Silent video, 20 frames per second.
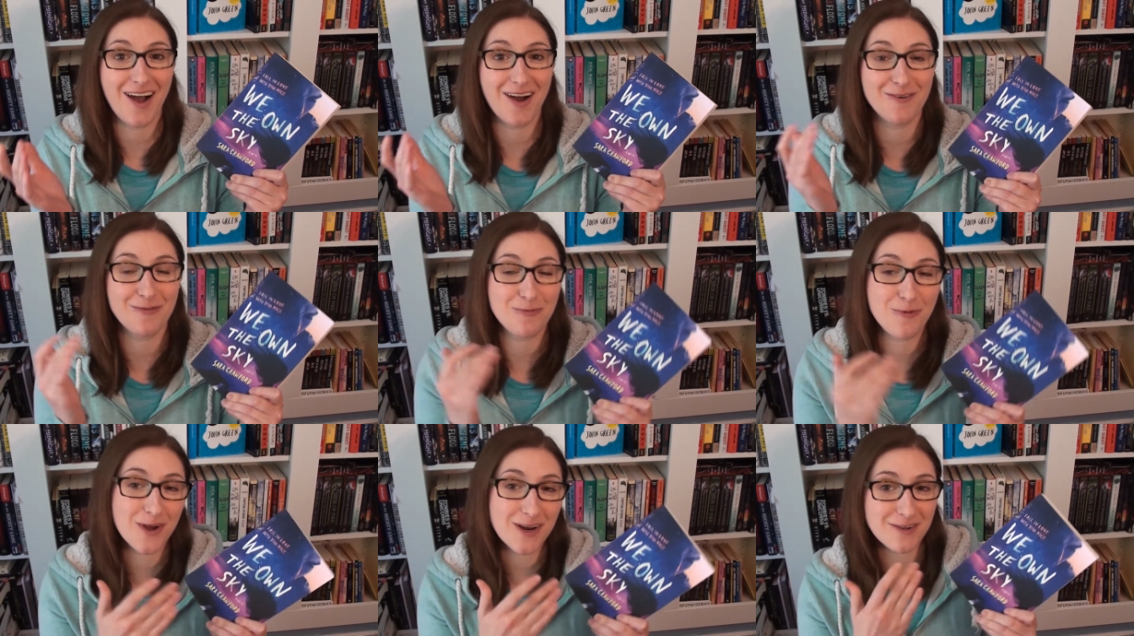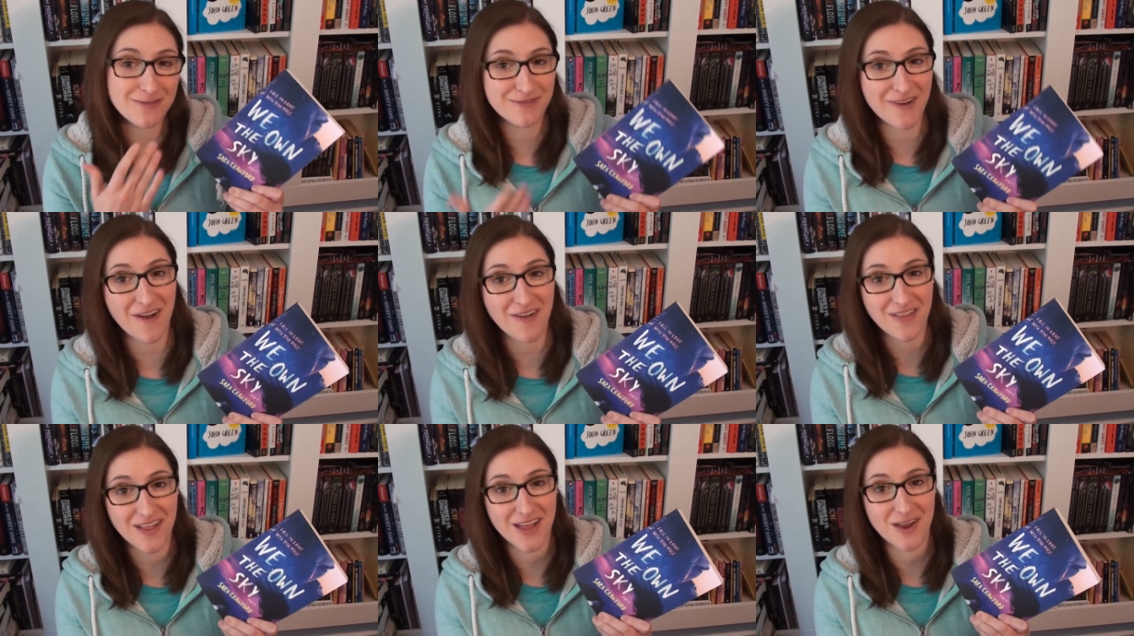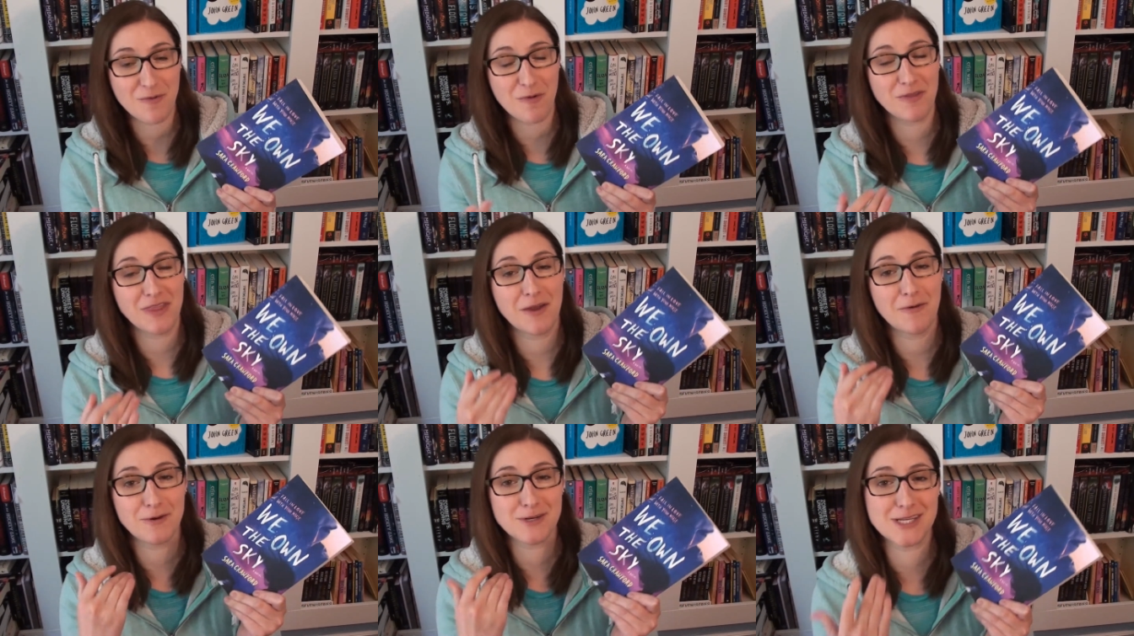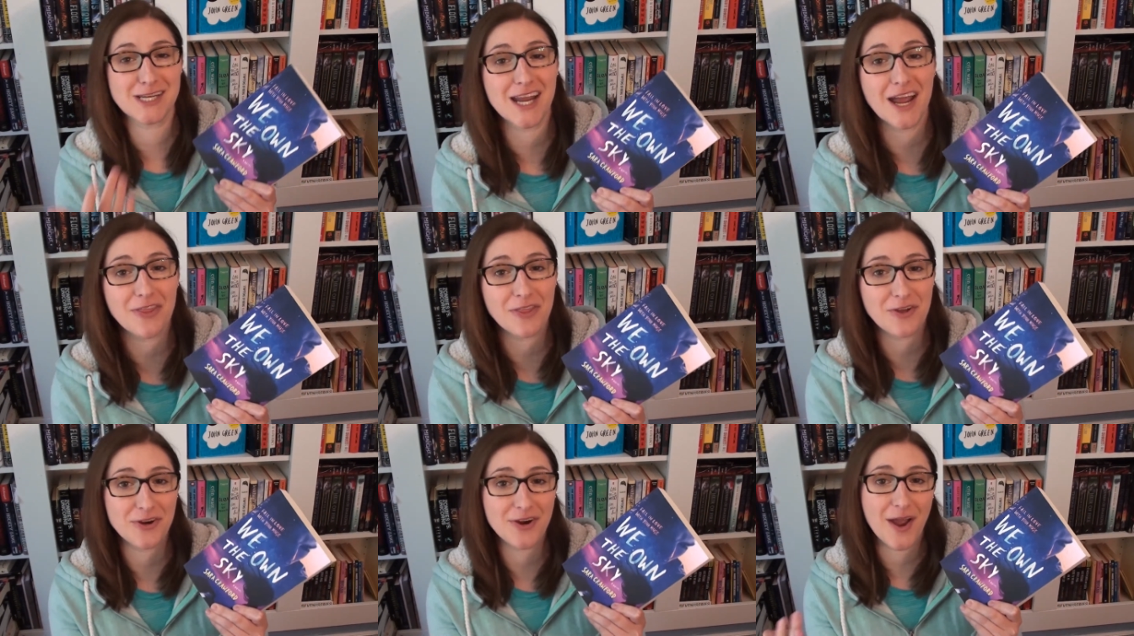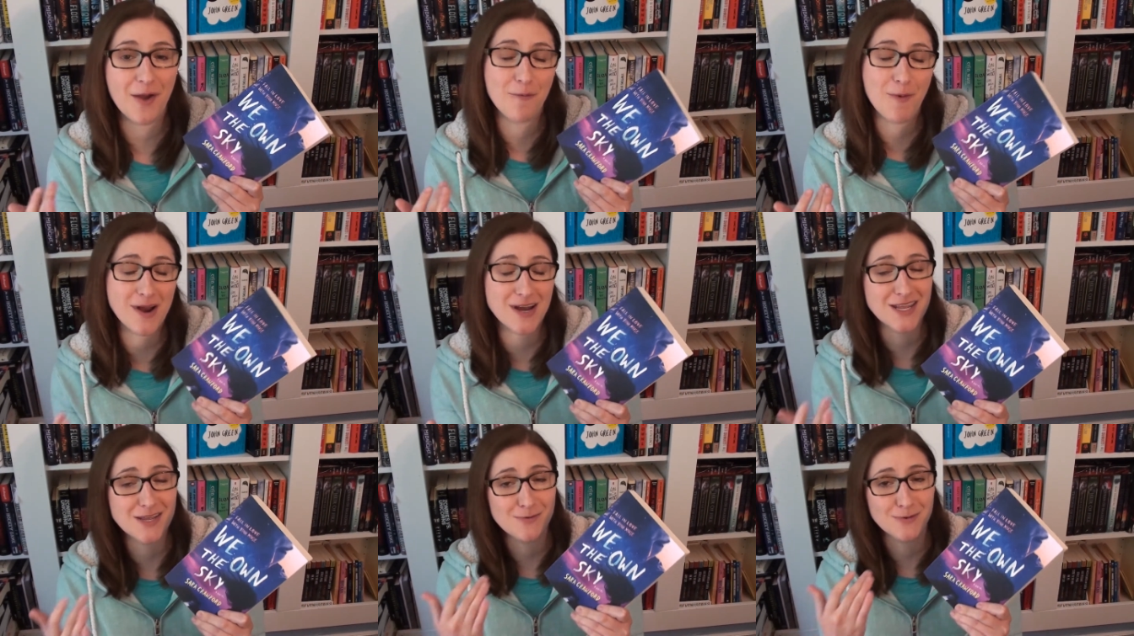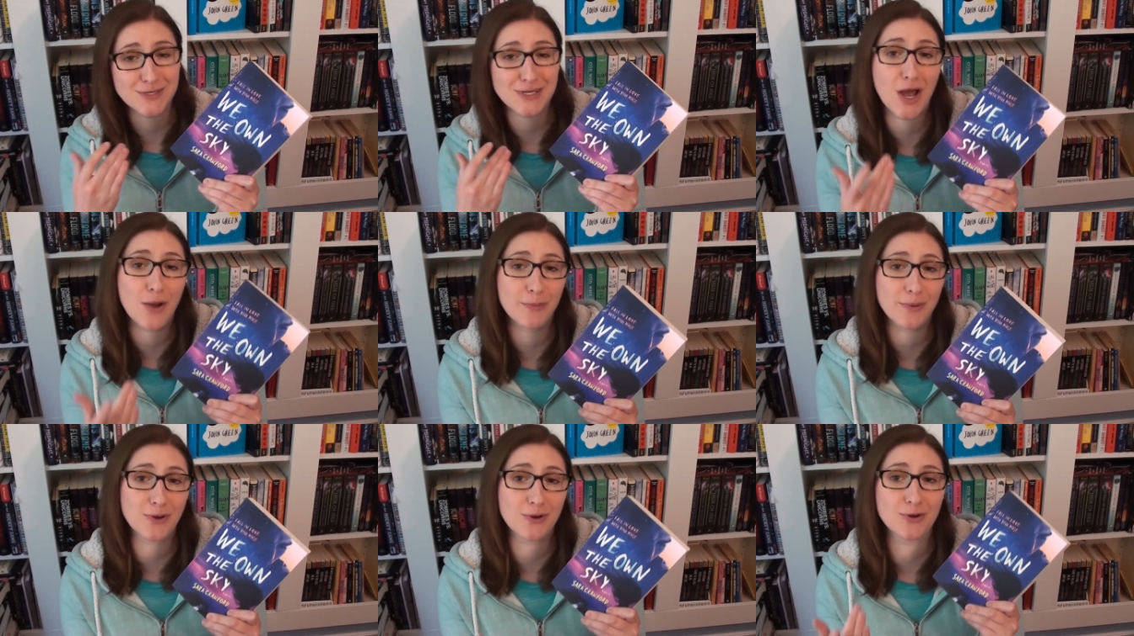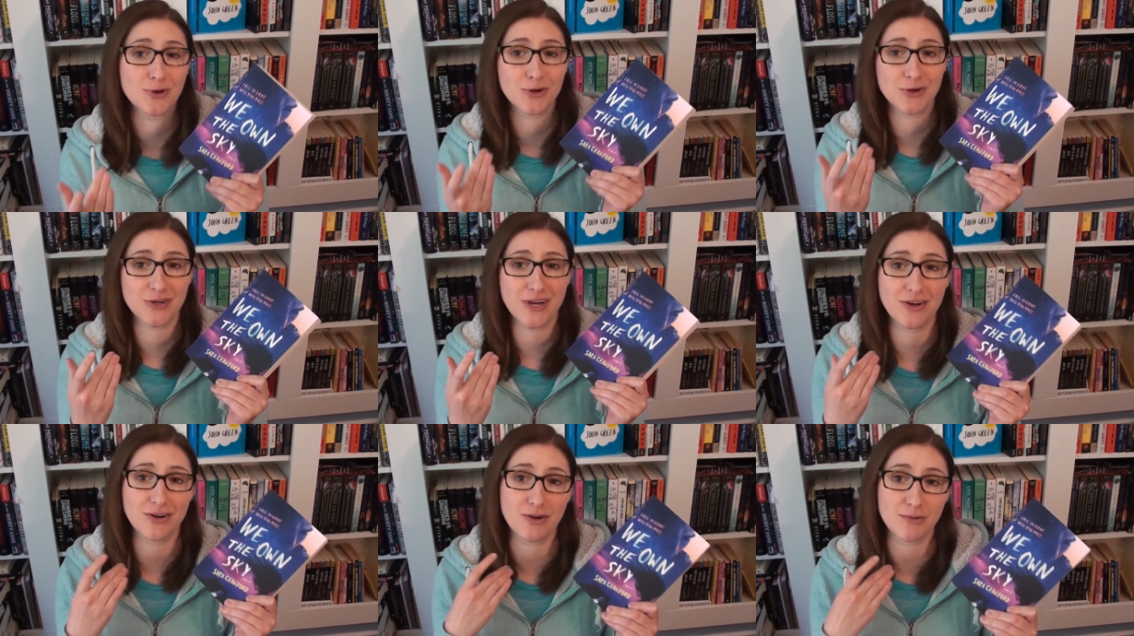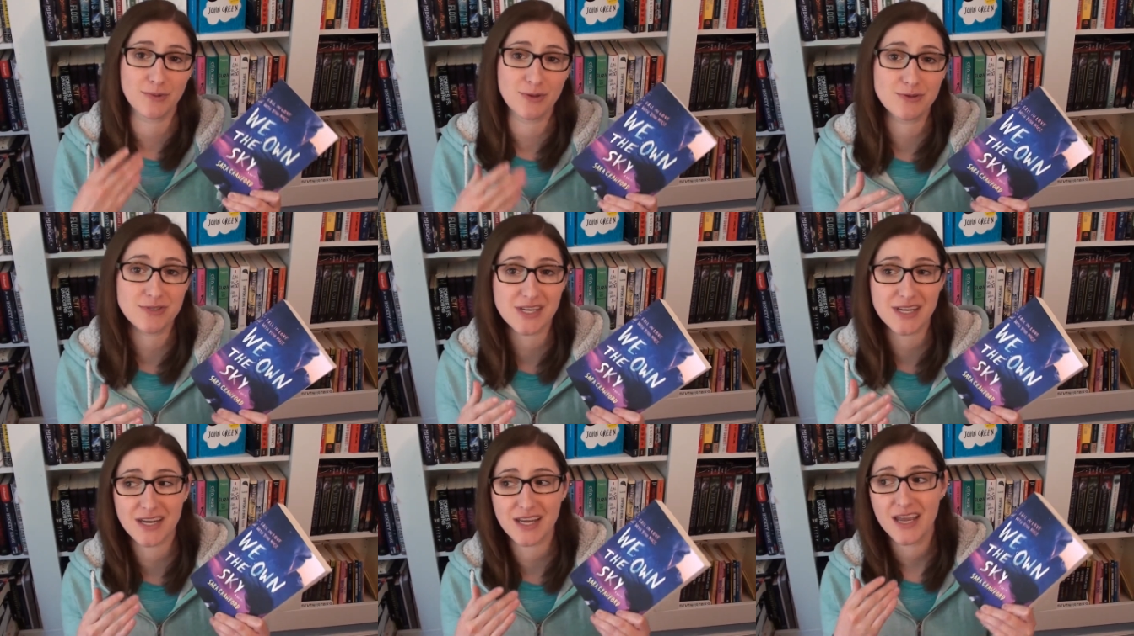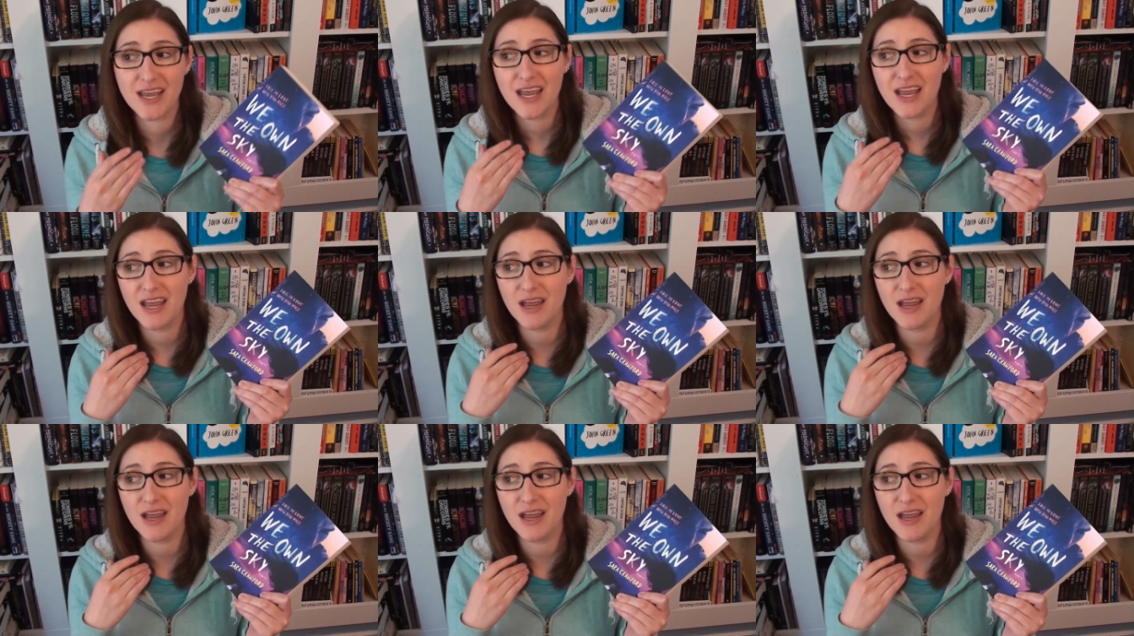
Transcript: of what it felt like when they were together and when he was helping her create her music,